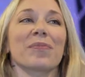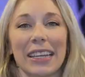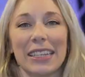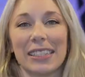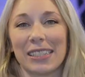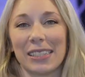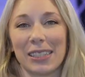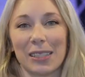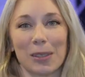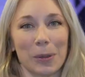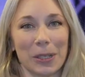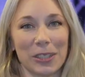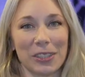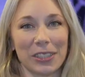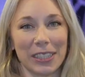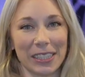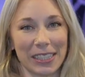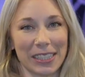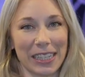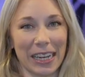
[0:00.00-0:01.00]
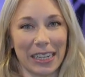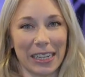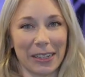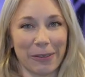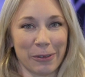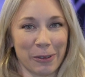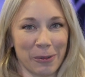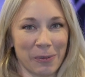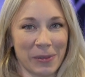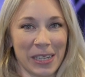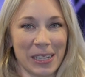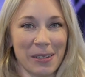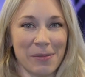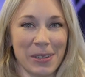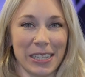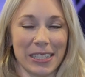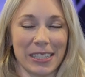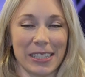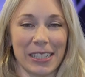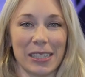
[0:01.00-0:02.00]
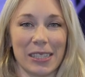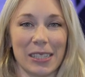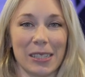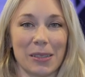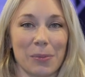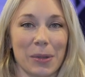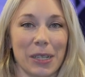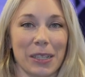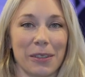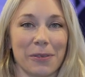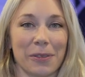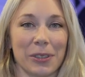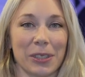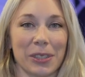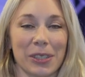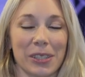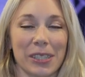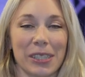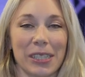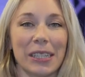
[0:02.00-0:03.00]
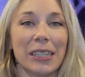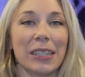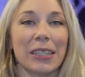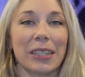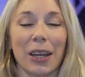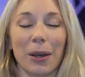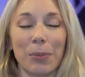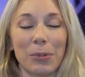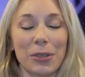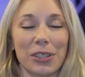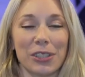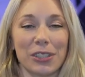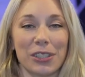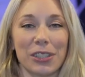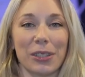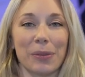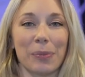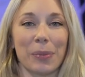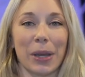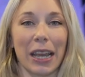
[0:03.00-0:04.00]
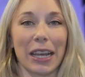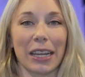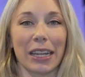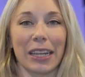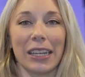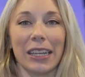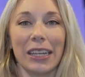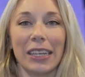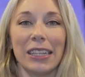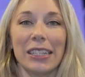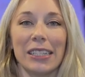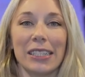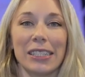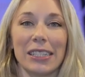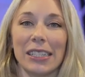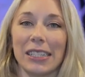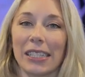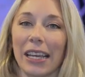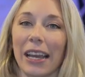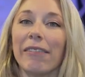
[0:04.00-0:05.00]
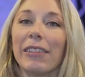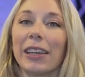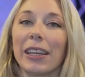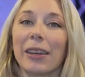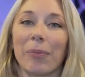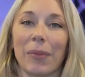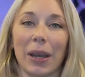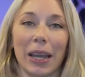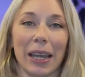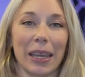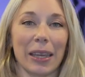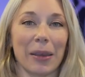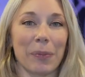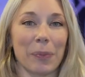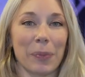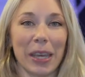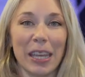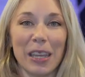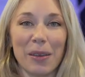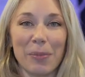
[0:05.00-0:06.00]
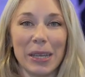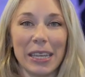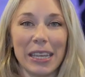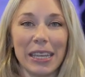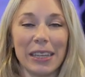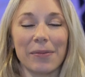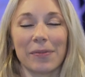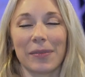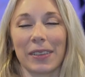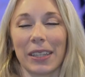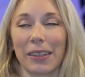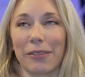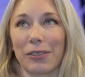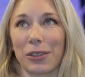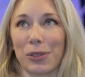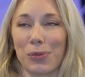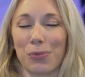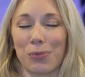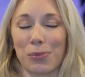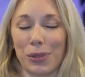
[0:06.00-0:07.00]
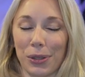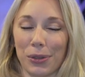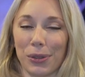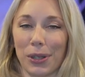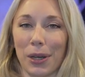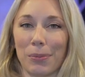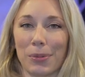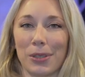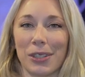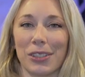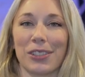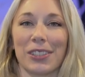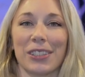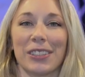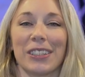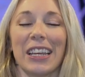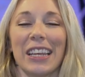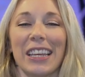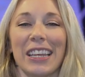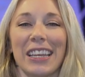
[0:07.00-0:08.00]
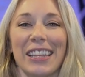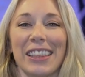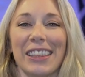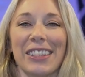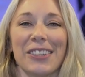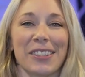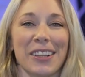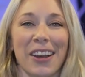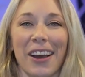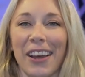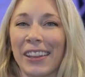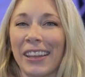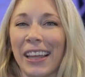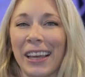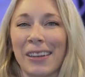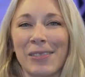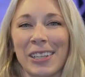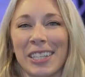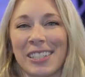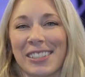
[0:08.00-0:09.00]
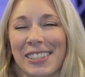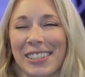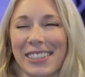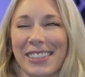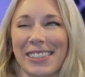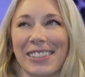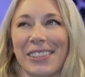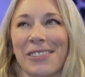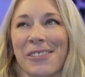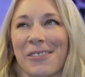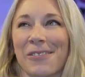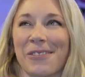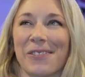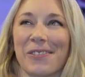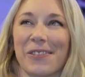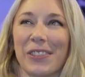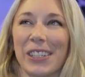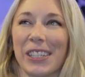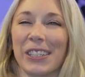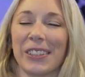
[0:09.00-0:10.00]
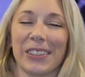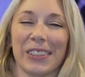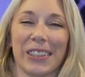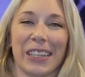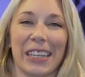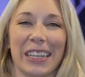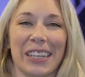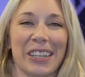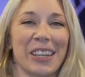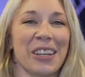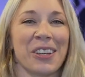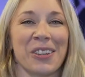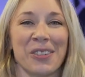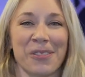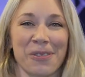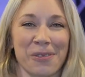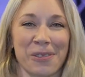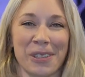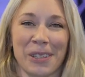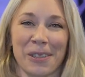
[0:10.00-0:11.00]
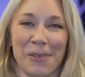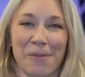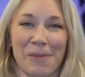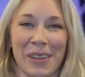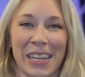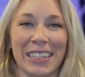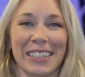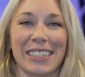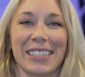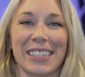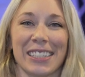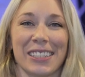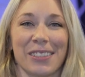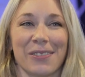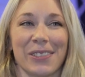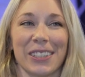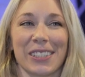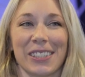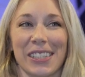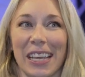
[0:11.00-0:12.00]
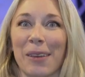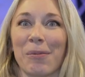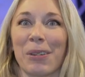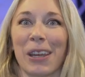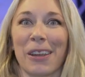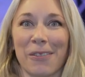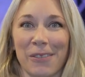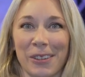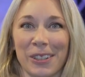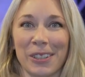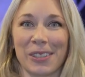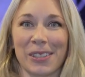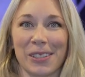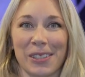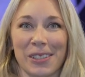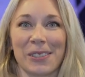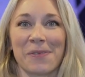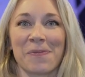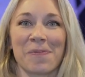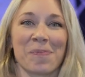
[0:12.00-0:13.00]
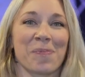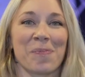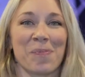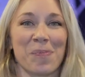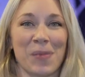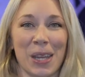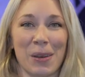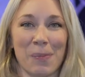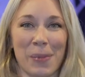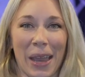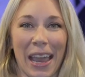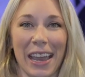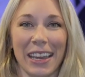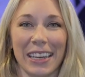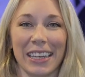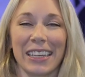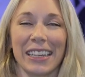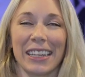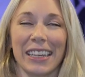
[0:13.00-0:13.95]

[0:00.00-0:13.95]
It's especially exciting for me because this is my first competition back since having my baby, my first real competition. Those online meets just don't feel like real meets. This feels like my first meet back.